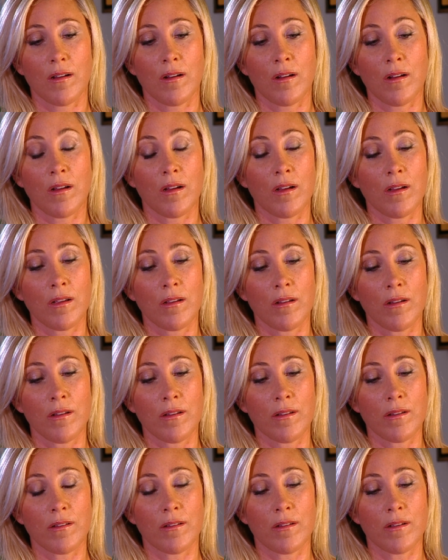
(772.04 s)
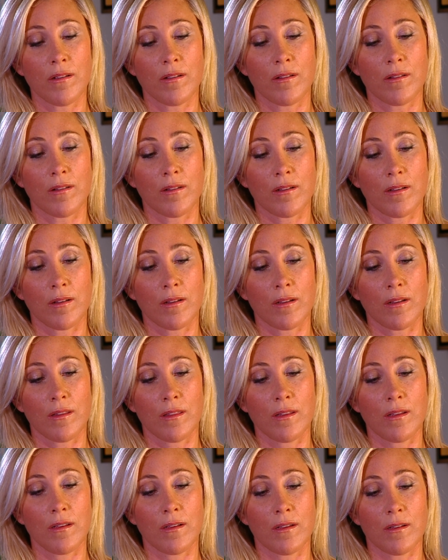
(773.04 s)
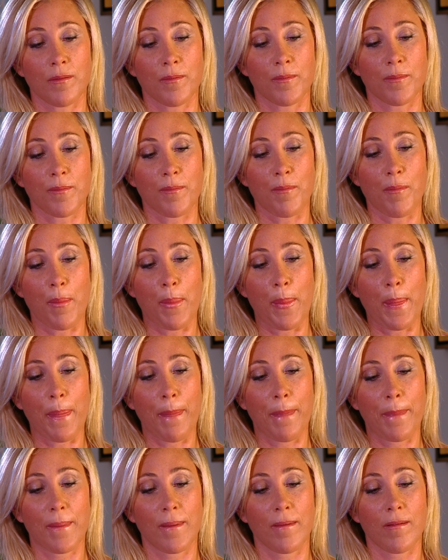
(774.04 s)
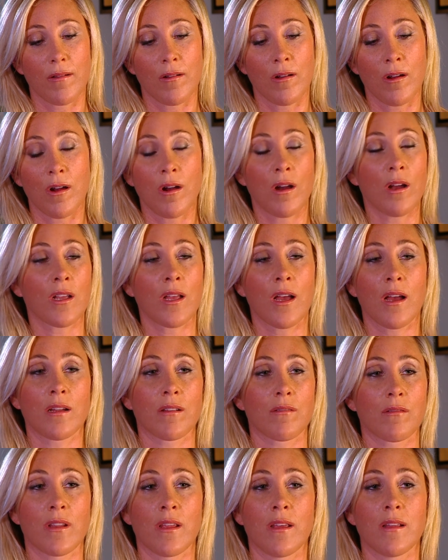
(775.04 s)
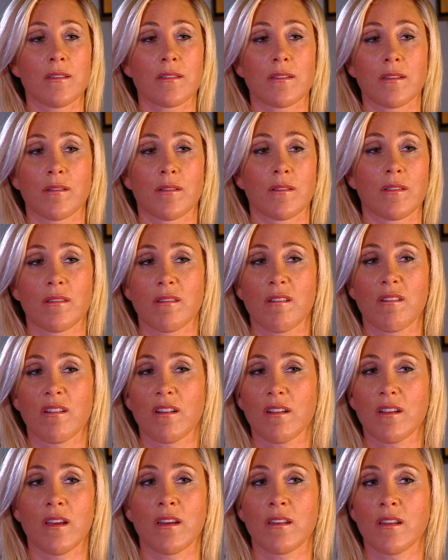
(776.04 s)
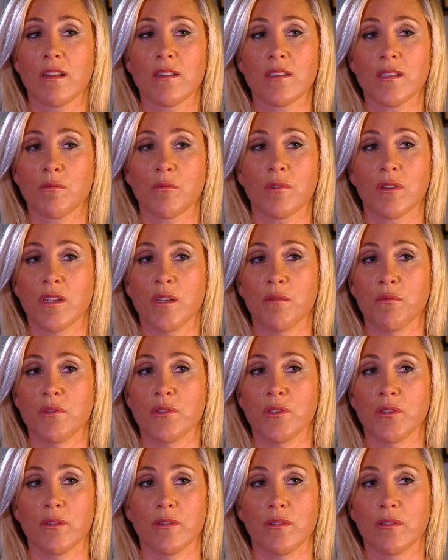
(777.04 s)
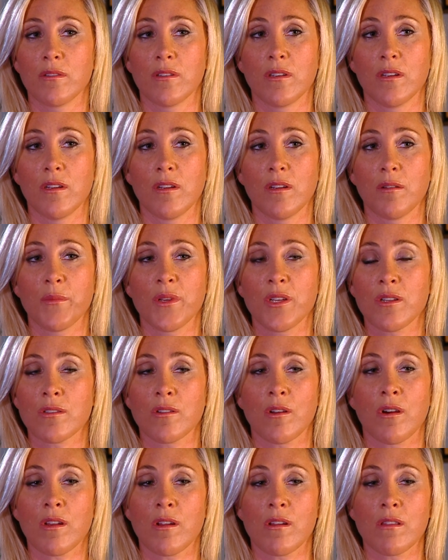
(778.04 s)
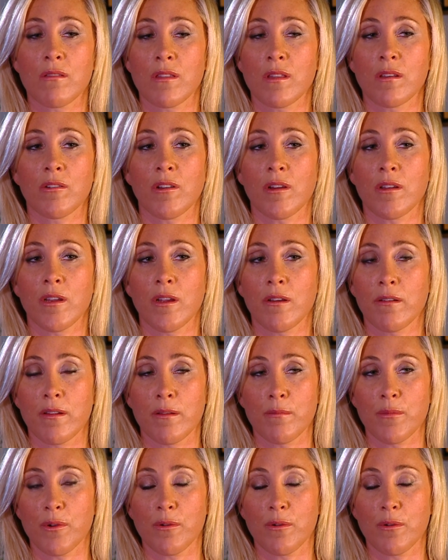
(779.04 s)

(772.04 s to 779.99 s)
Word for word: I don't know. I think I can't answer. I can't answer what he would do because I don't think I know him